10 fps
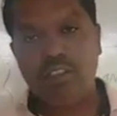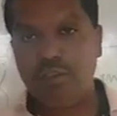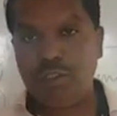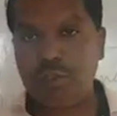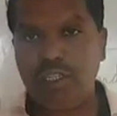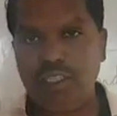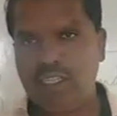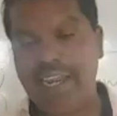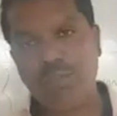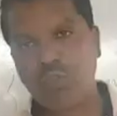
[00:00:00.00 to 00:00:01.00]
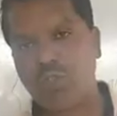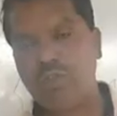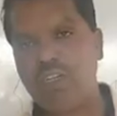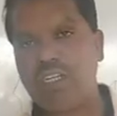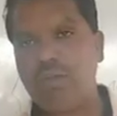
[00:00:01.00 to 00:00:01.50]
Which one?
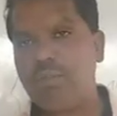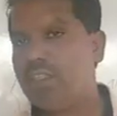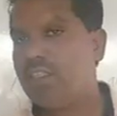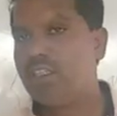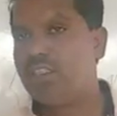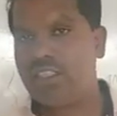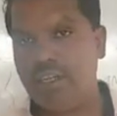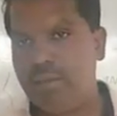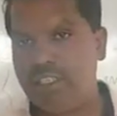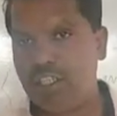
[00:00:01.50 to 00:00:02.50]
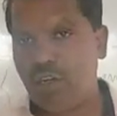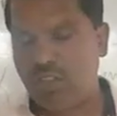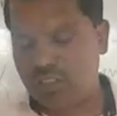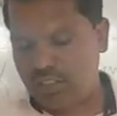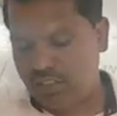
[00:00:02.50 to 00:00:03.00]
Limestone will come in the sedimentary
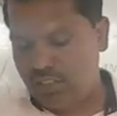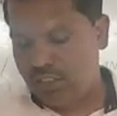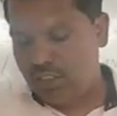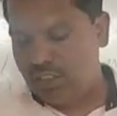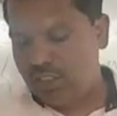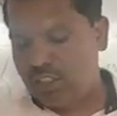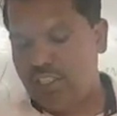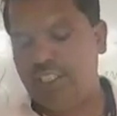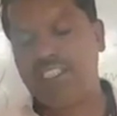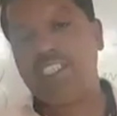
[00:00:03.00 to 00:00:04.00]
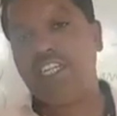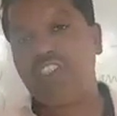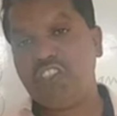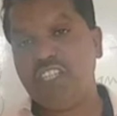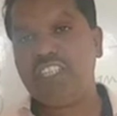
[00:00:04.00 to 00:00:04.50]
rocks. Then it
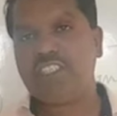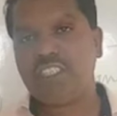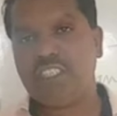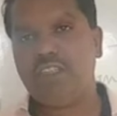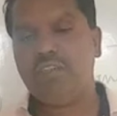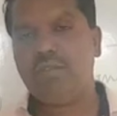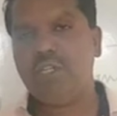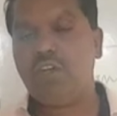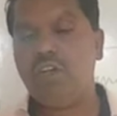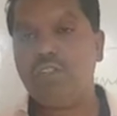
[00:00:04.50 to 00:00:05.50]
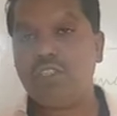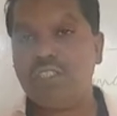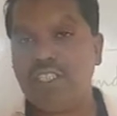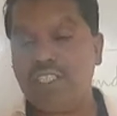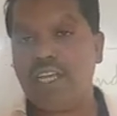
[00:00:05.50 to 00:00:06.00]
has changed
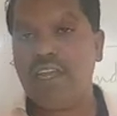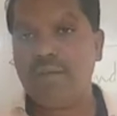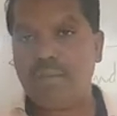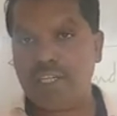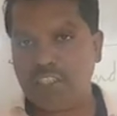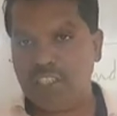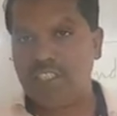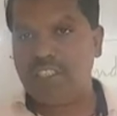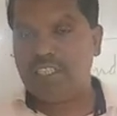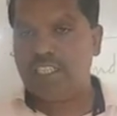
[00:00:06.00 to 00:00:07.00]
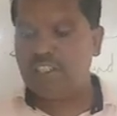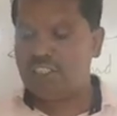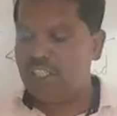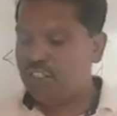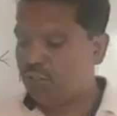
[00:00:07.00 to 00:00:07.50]
because heat and pressure, it has
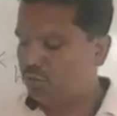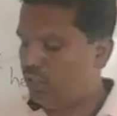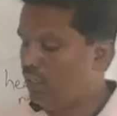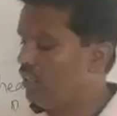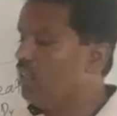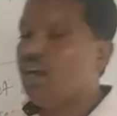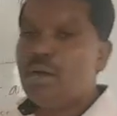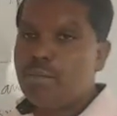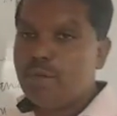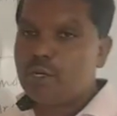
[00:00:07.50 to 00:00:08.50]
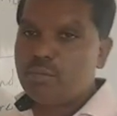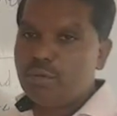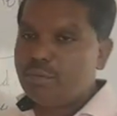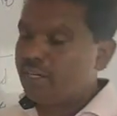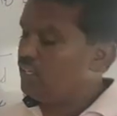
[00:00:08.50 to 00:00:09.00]
changed to the
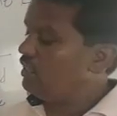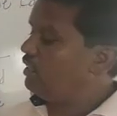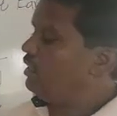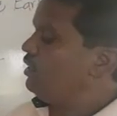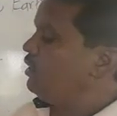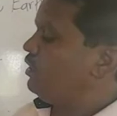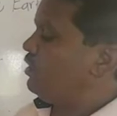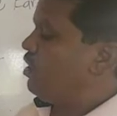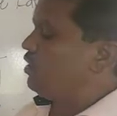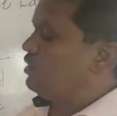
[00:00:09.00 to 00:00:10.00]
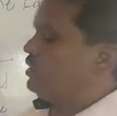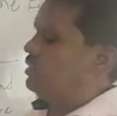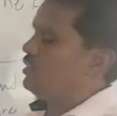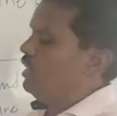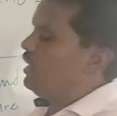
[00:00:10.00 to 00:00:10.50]
metamorphic
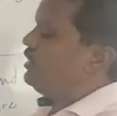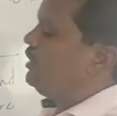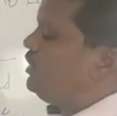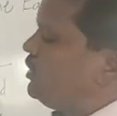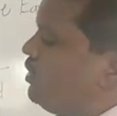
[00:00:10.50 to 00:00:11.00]
rocks. And it's